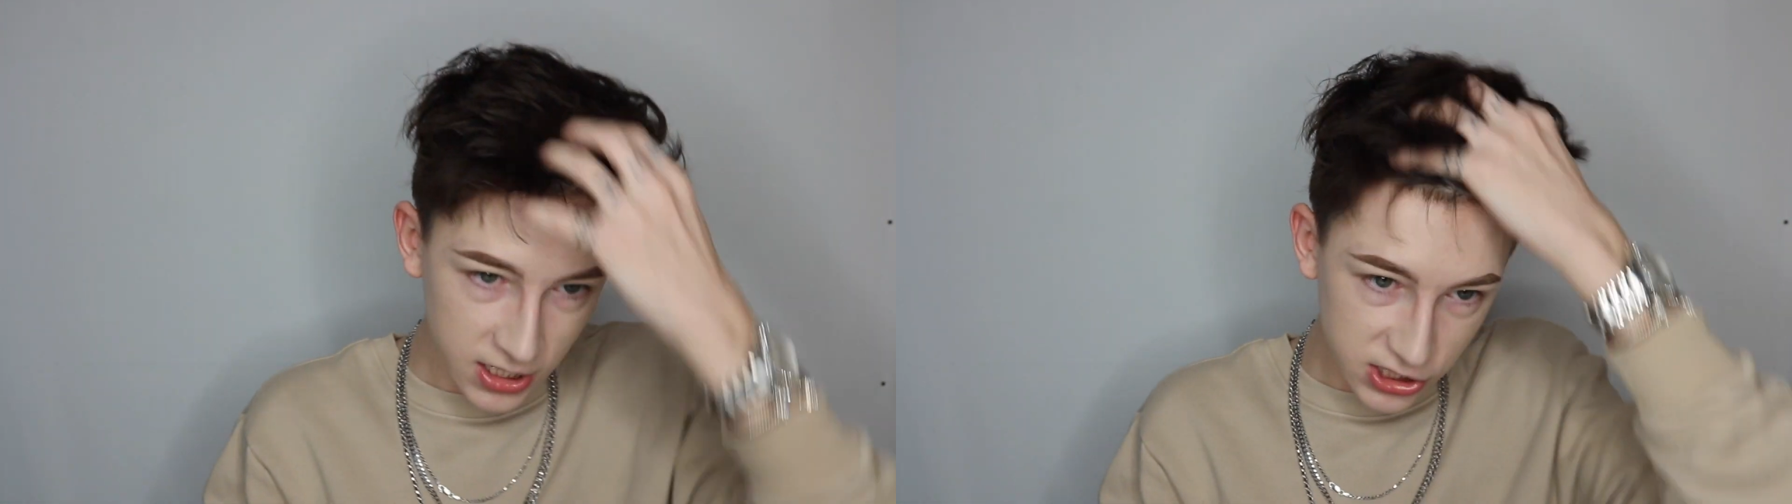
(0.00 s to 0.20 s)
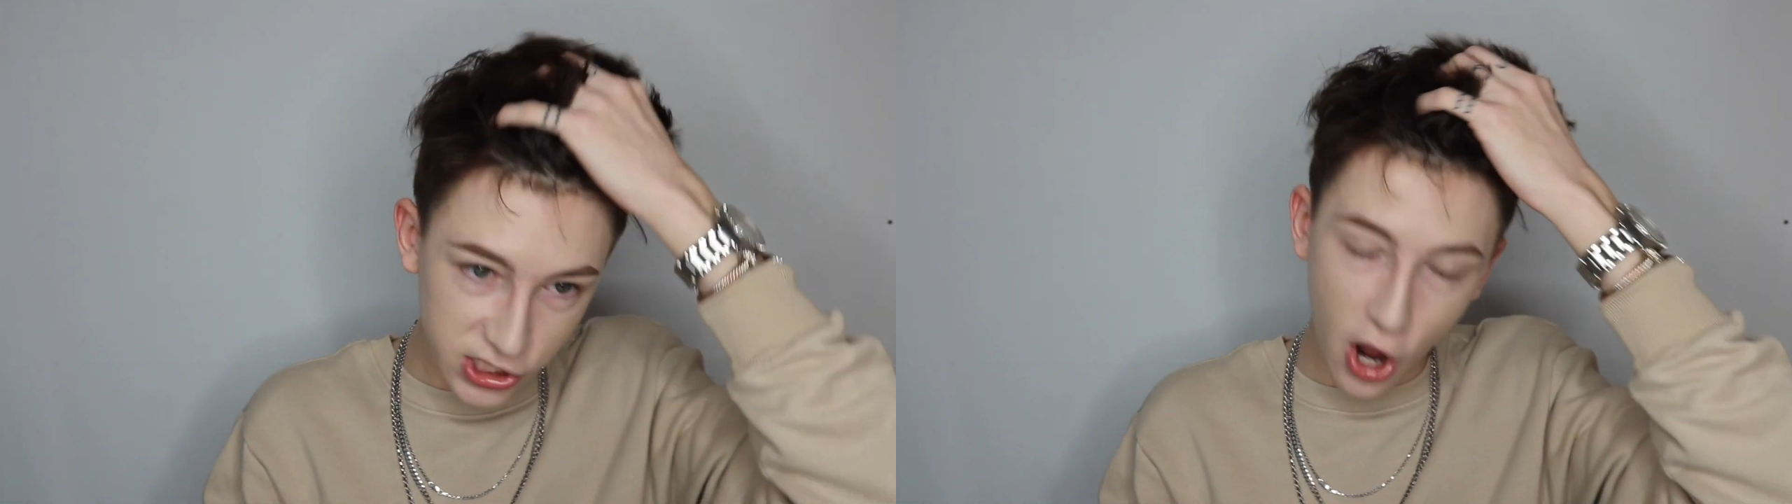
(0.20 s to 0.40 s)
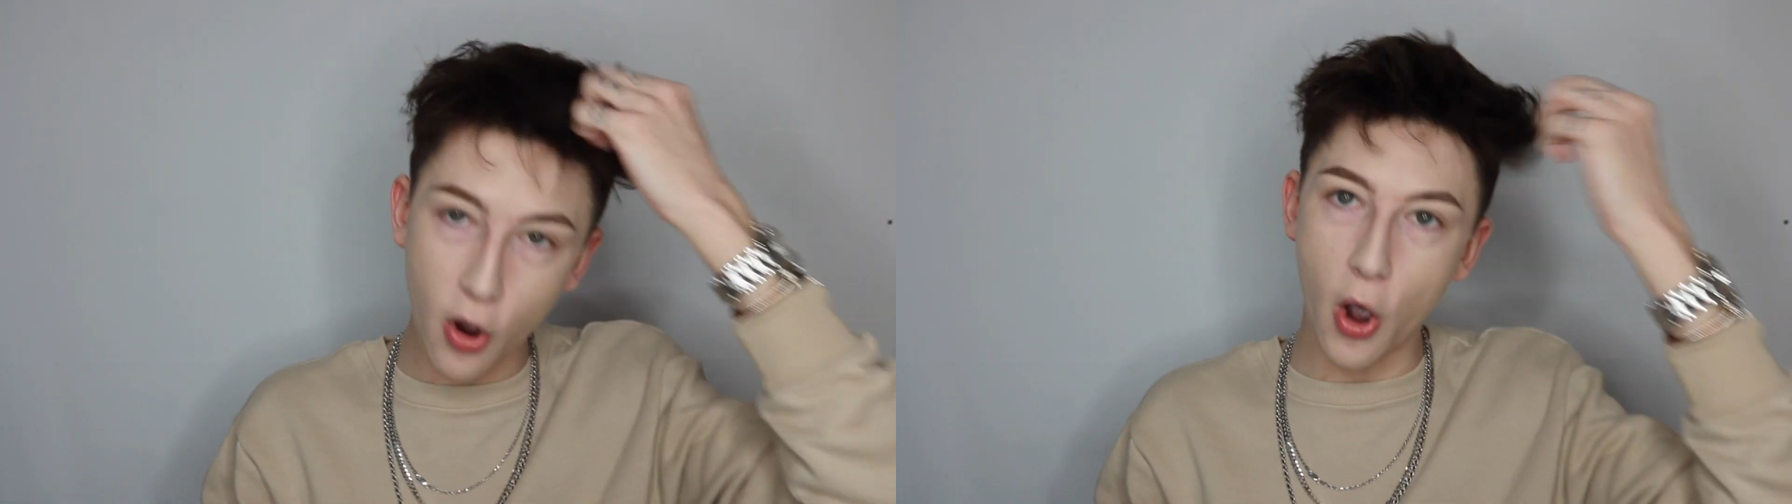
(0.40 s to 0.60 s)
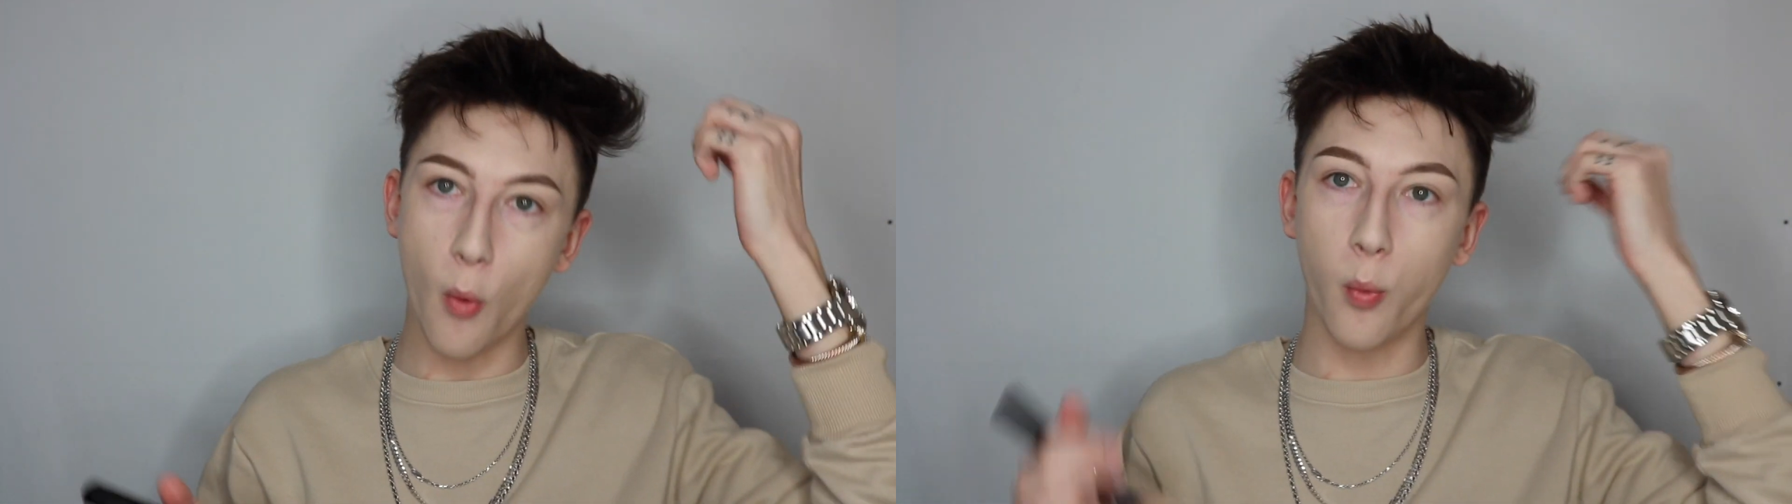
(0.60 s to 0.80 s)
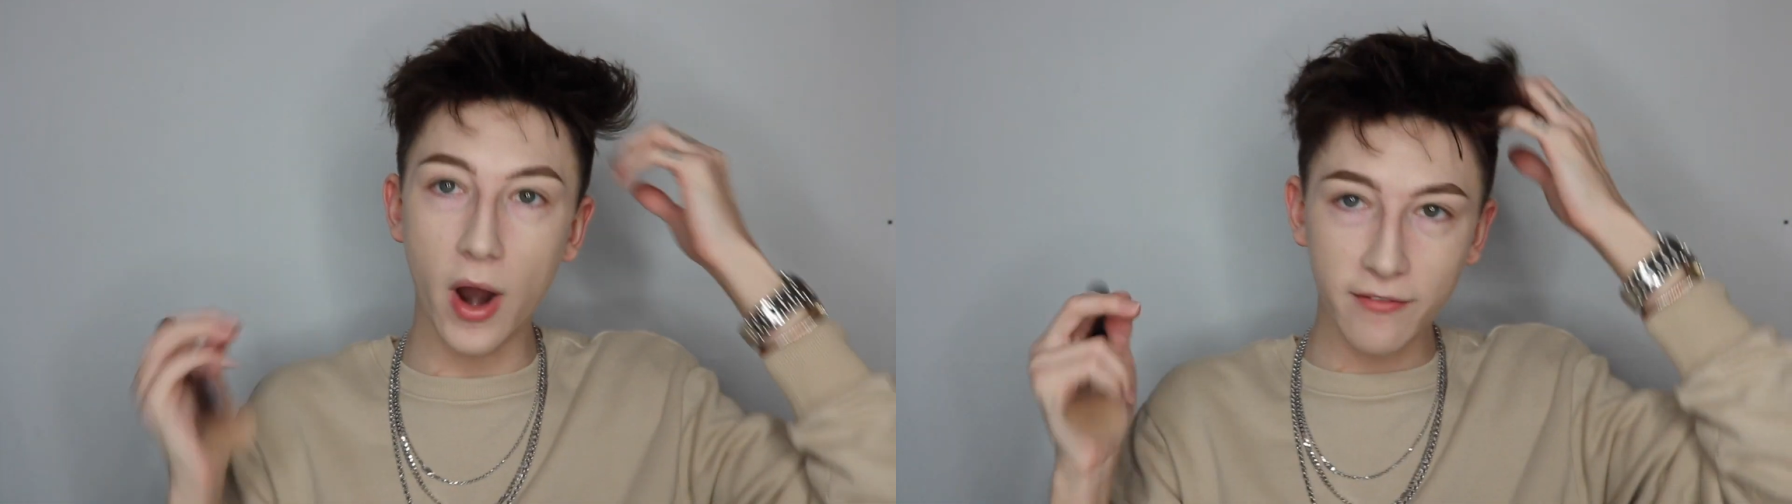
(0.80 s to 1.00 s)
So
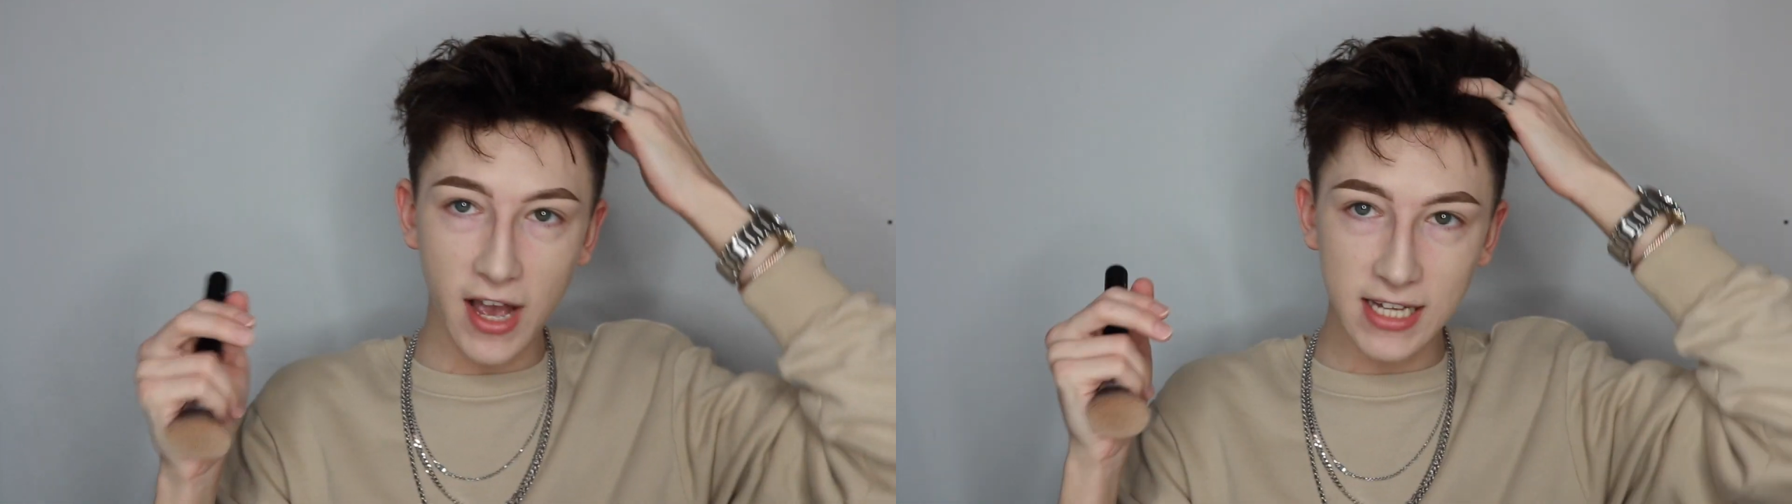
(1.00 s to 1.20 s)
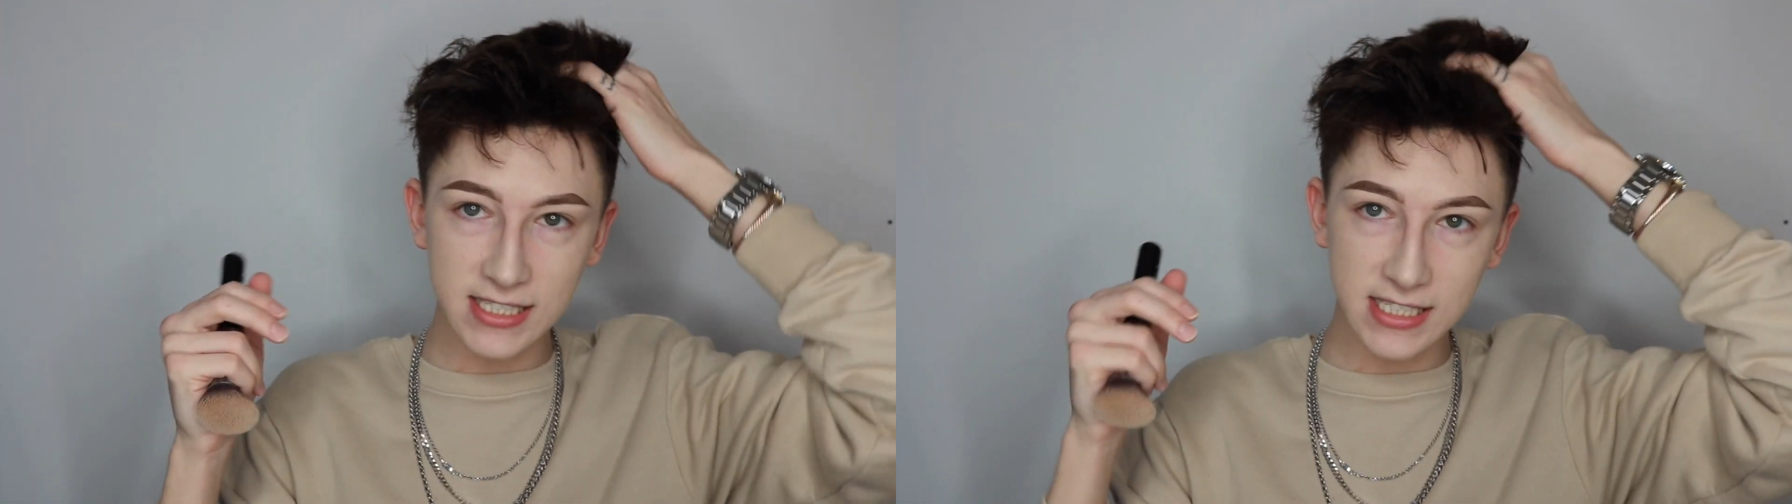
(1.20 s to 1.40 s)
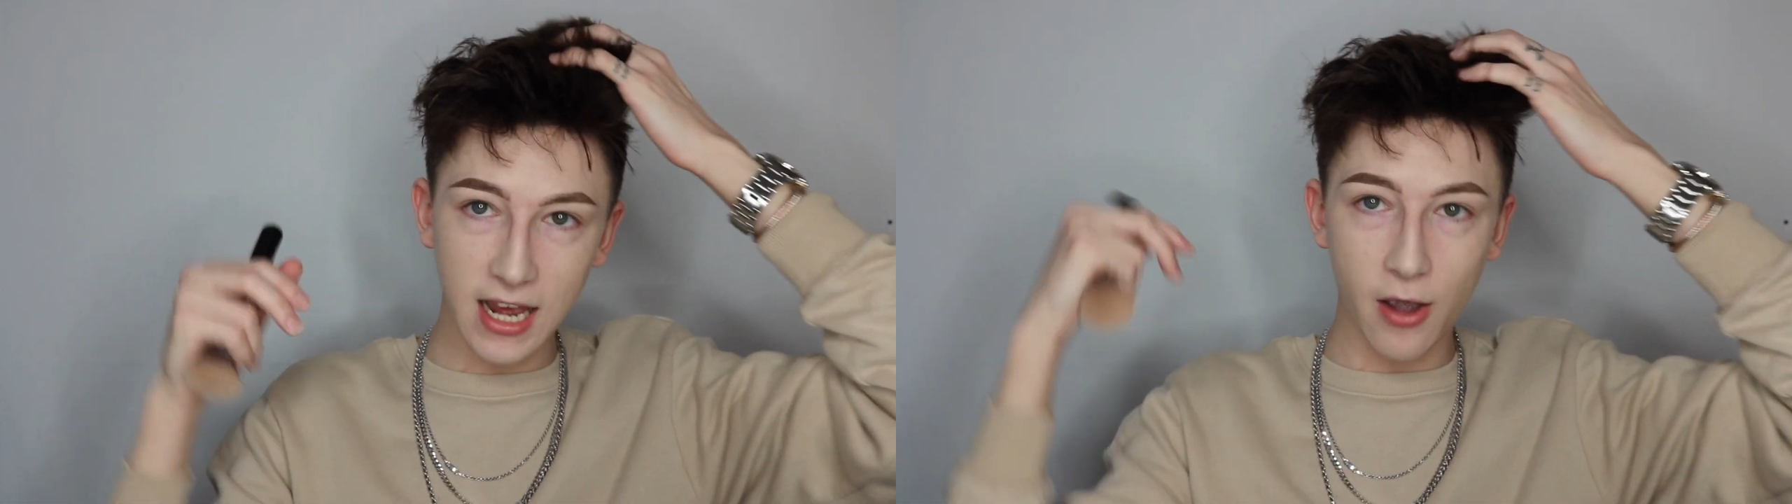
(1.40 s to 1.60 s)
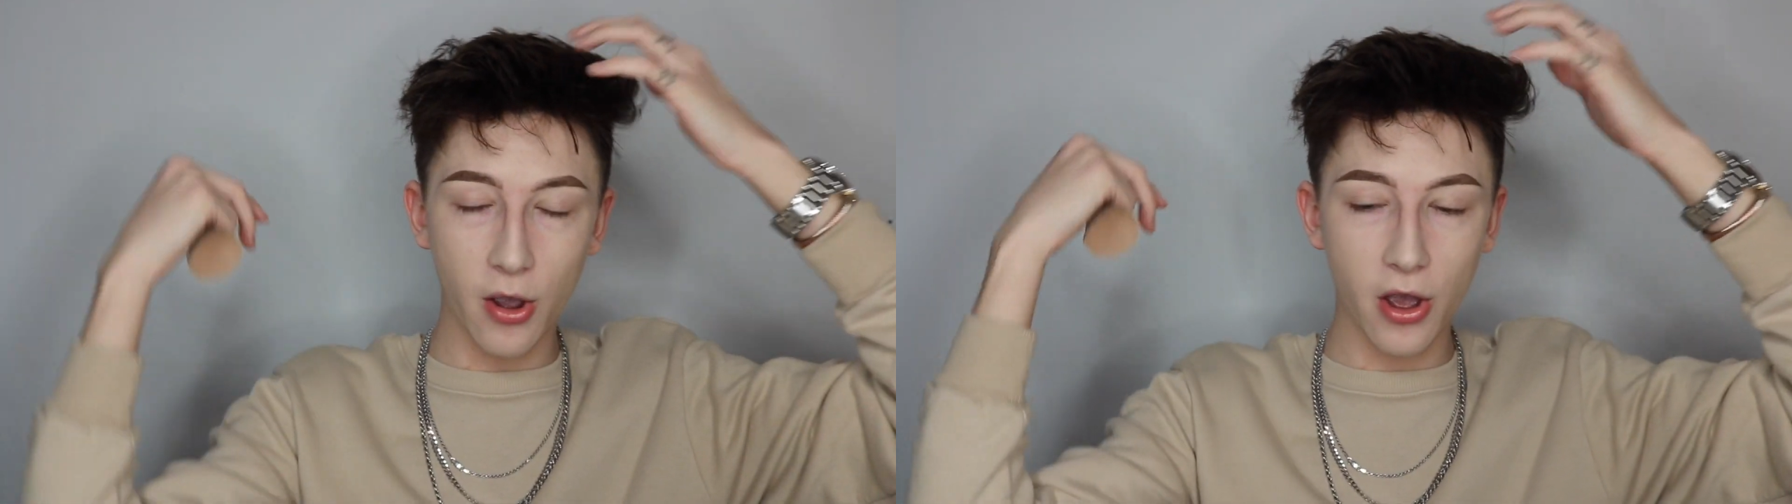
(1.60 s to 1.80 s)
one of us